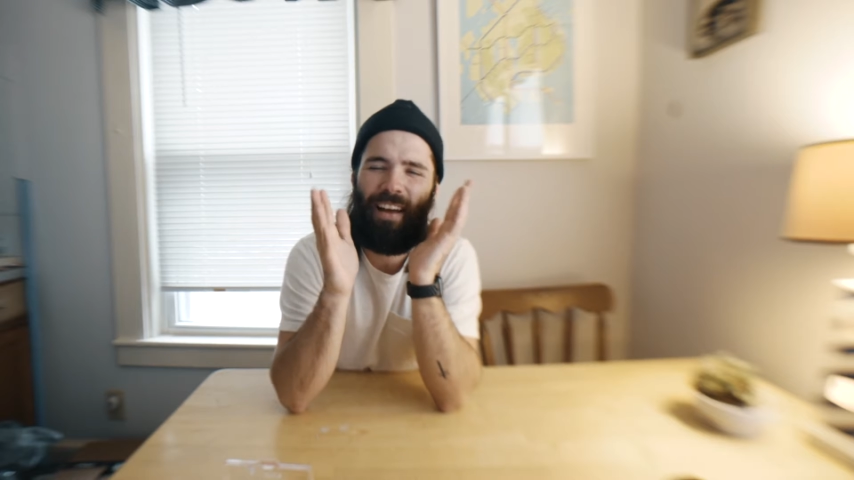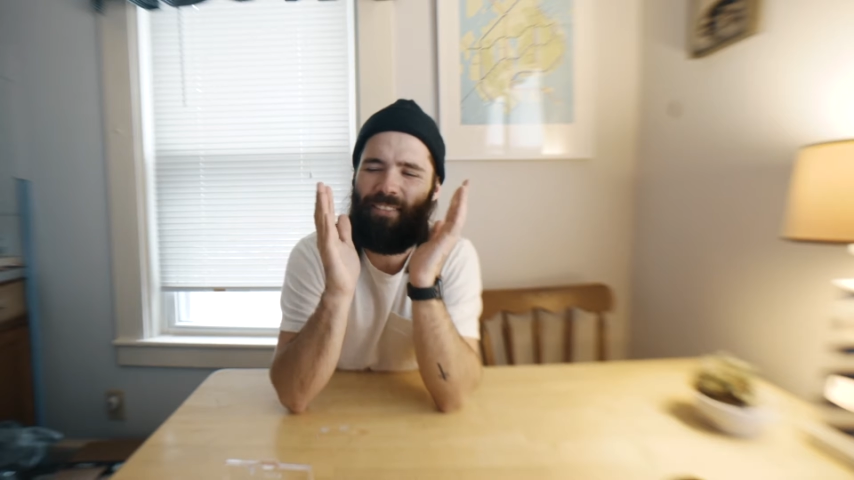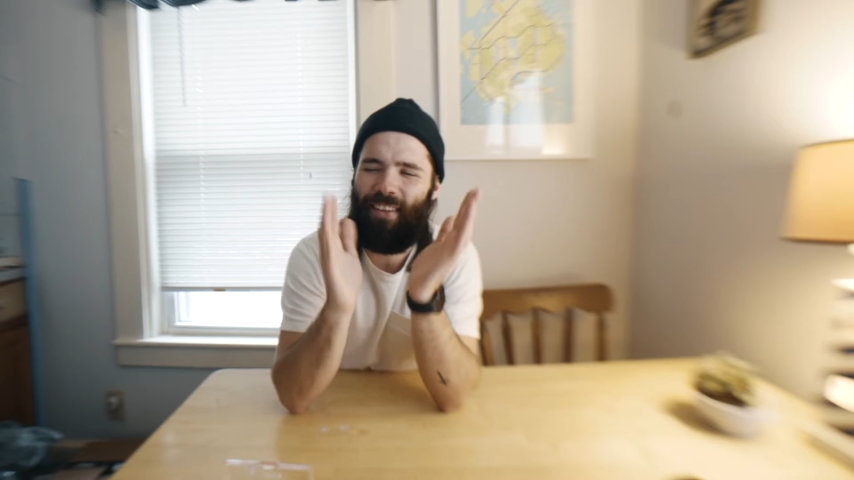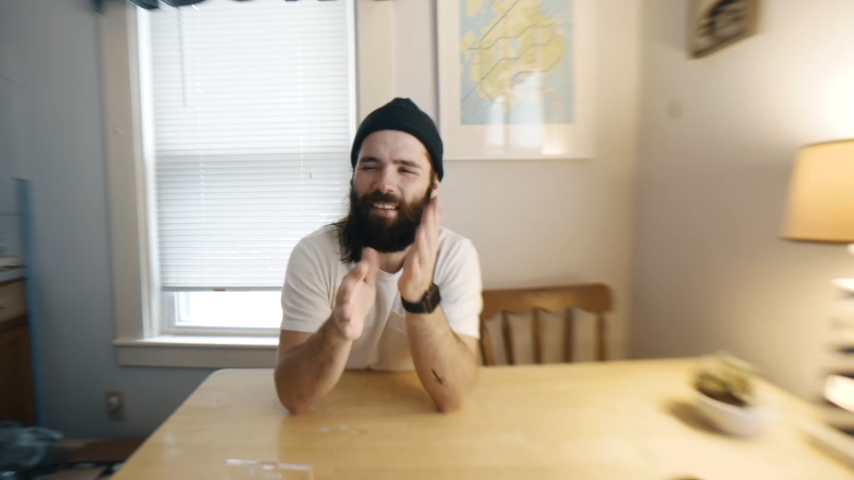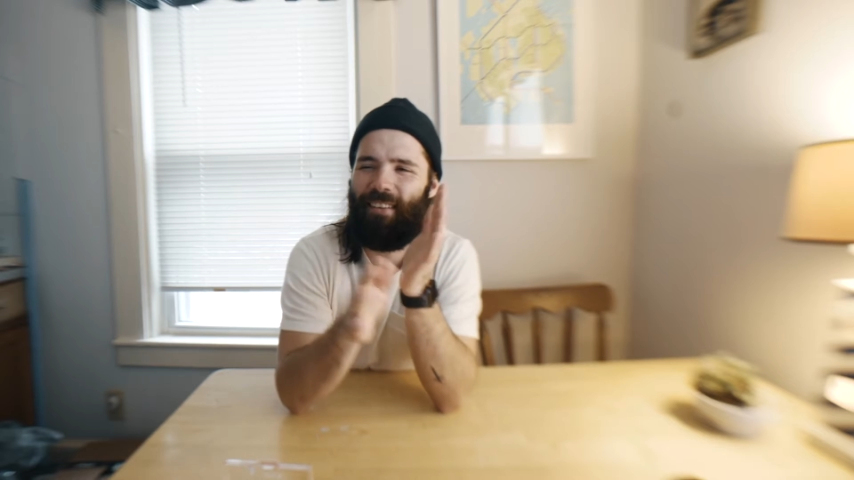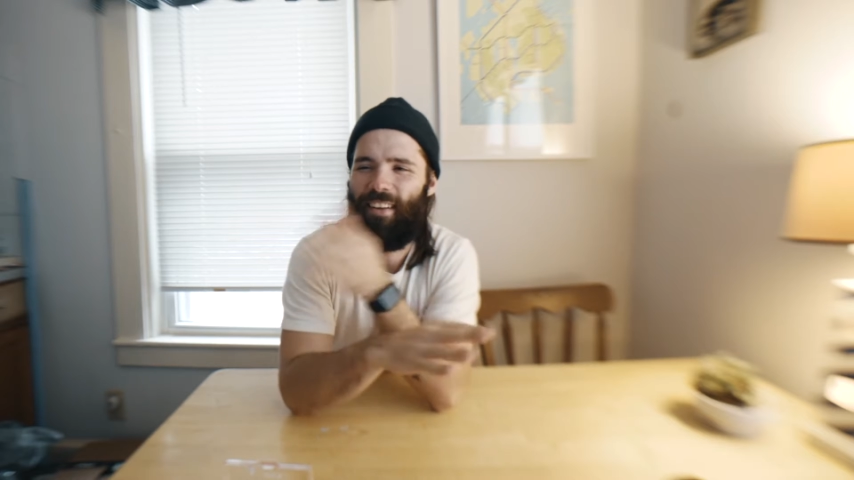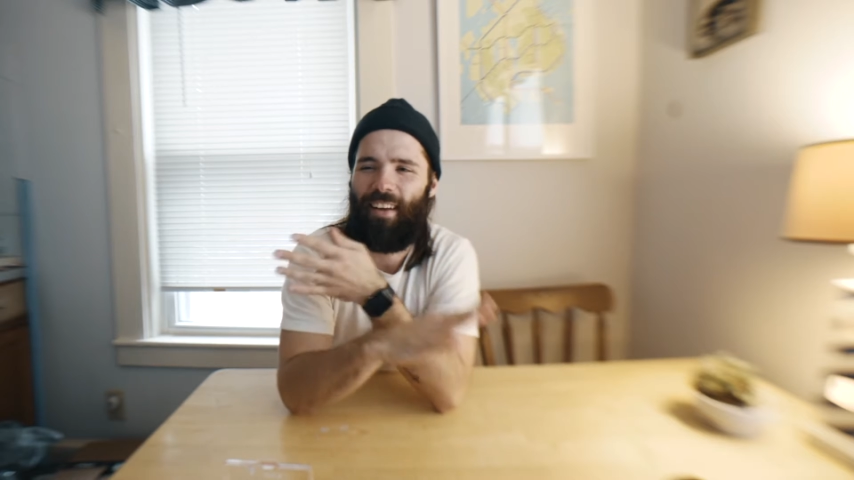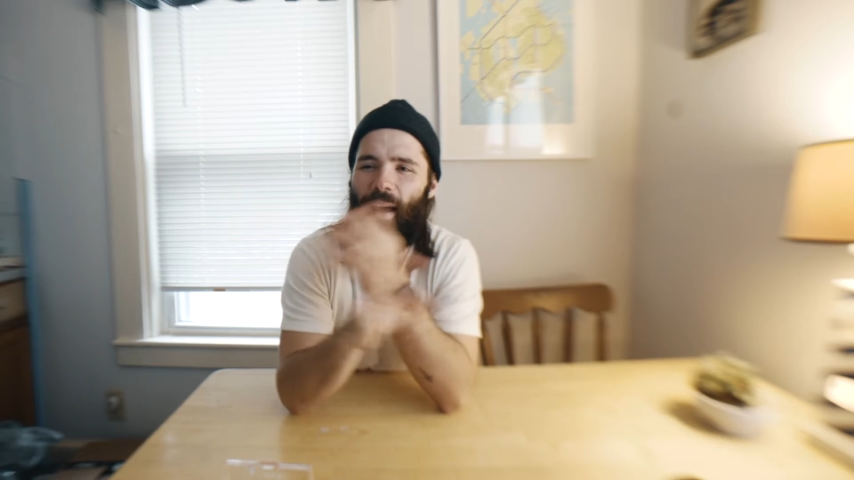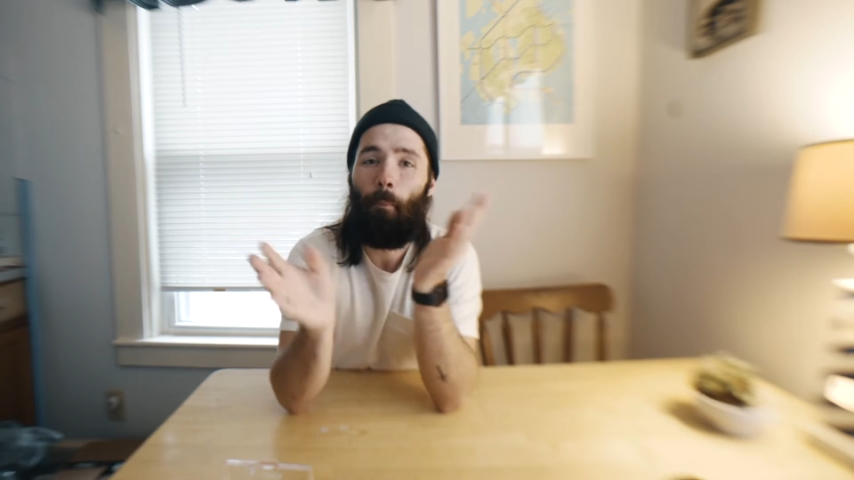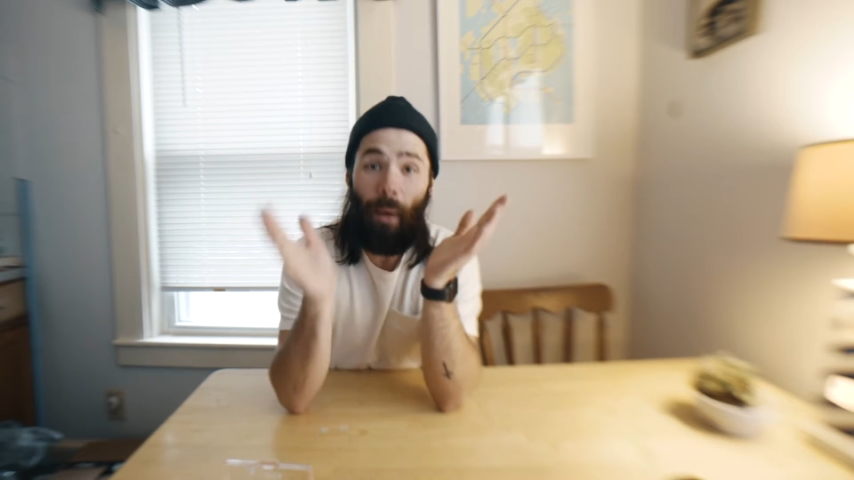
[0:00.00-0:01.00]
I mean,
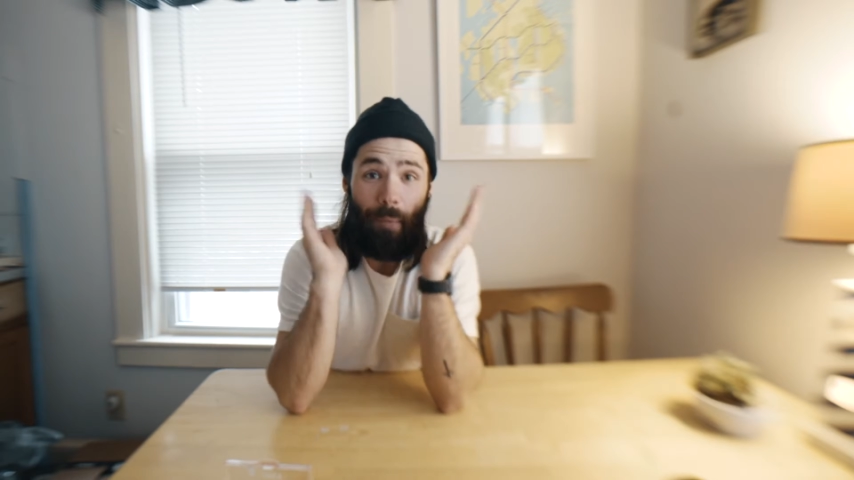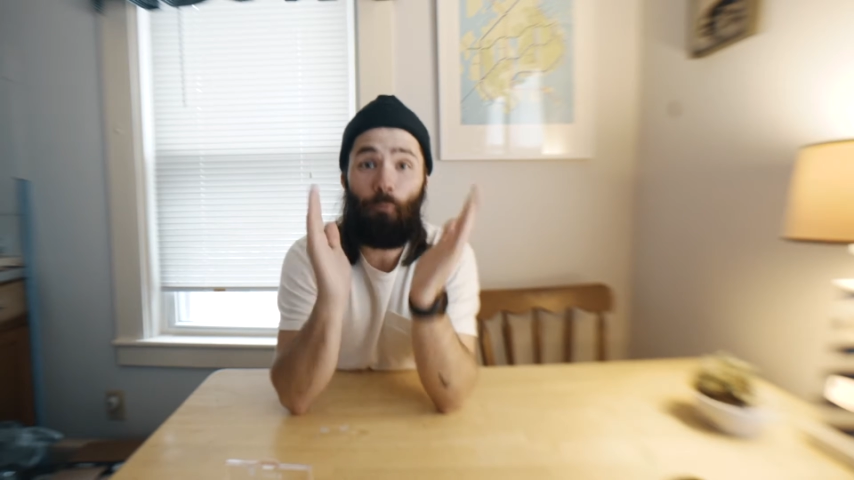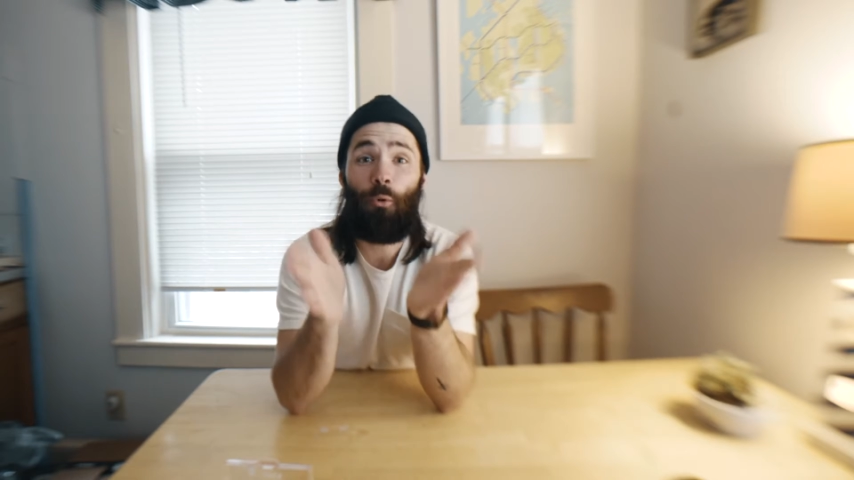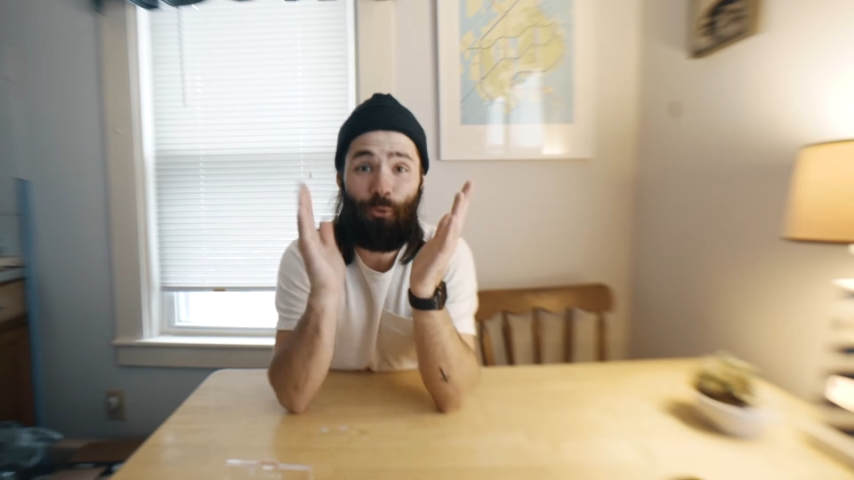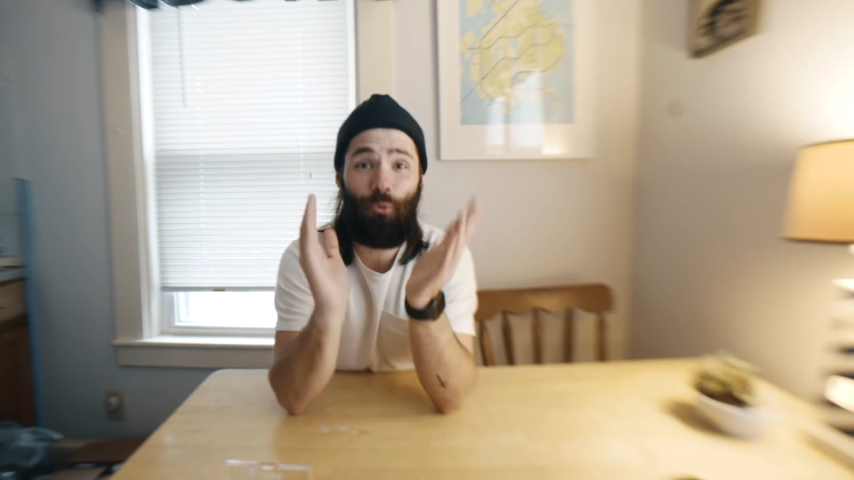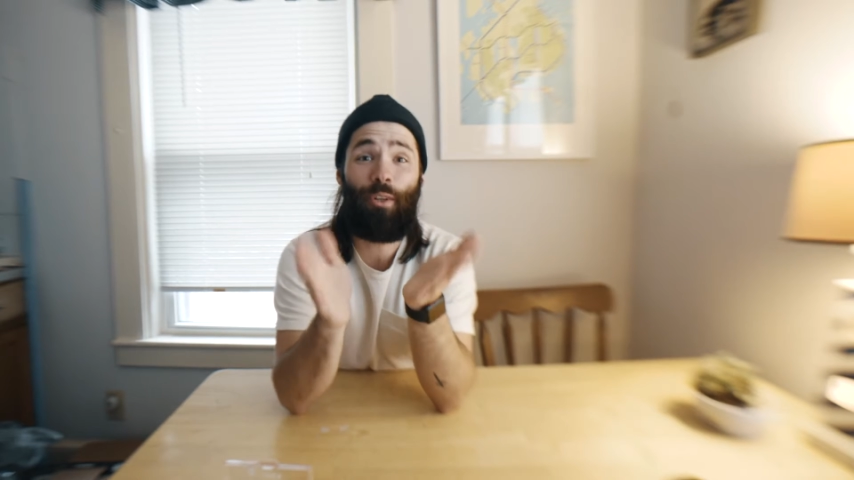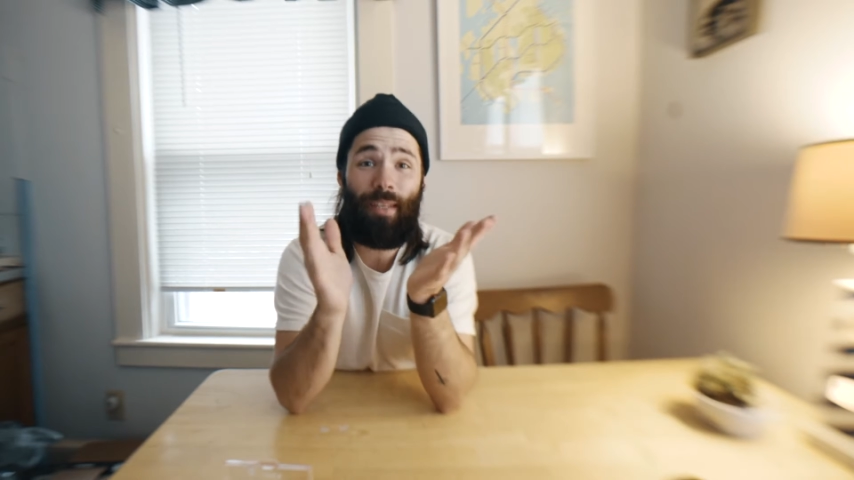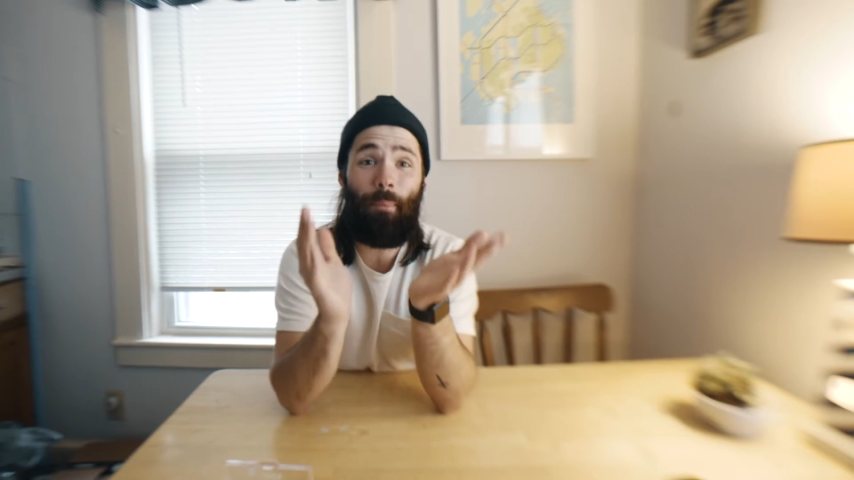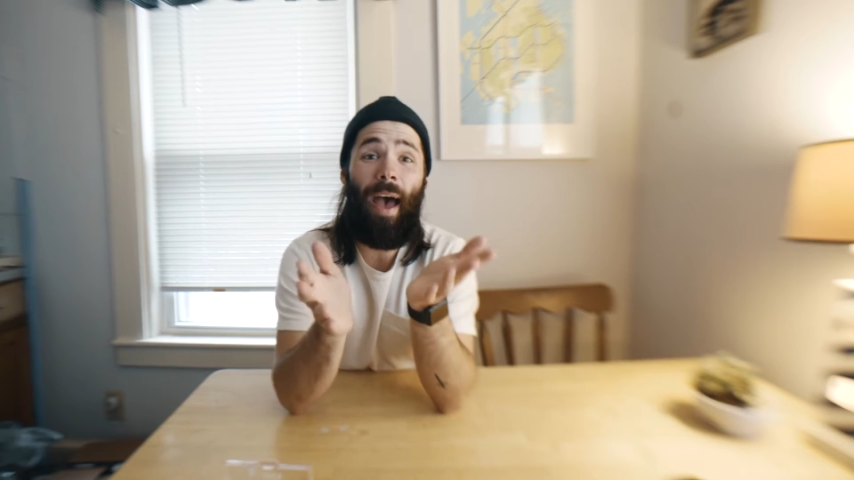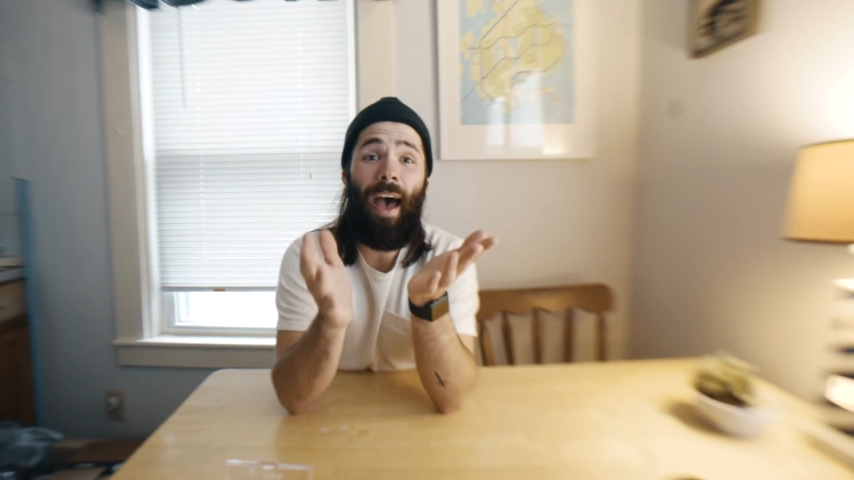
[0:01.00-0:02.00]
but it was
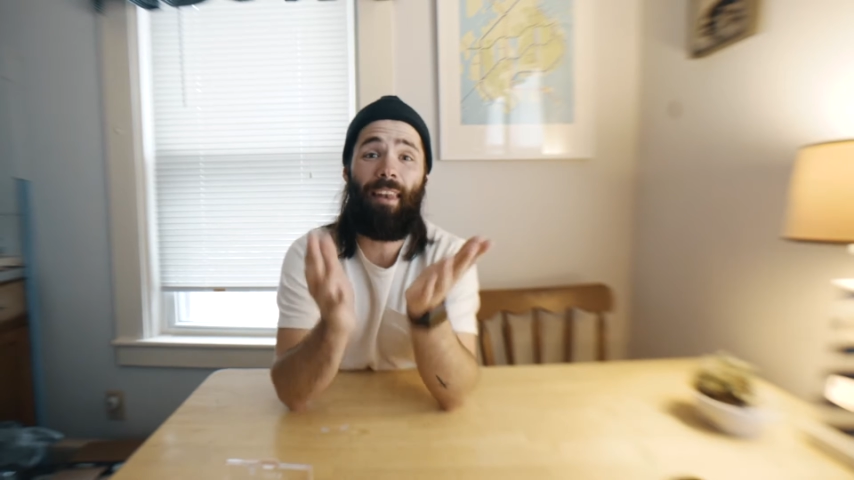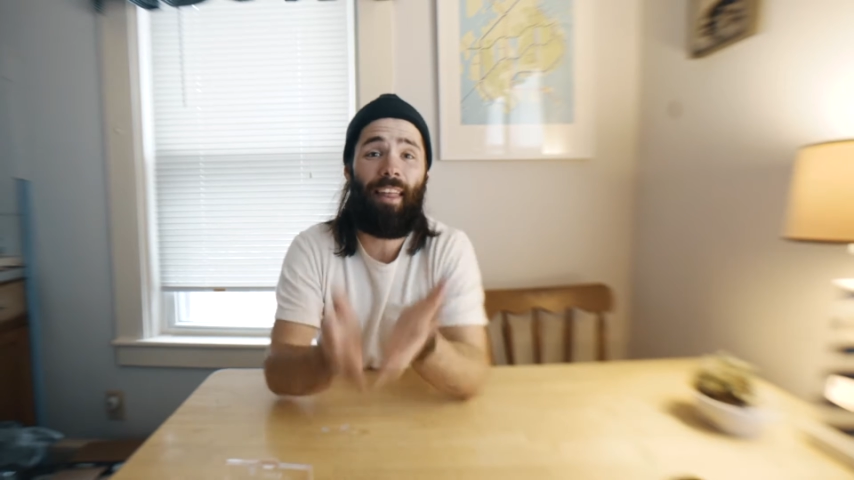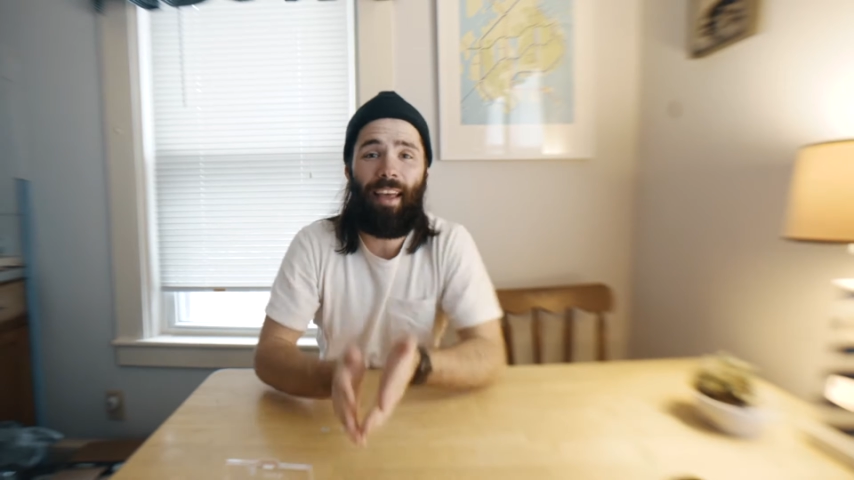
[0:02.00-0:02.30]
really bad.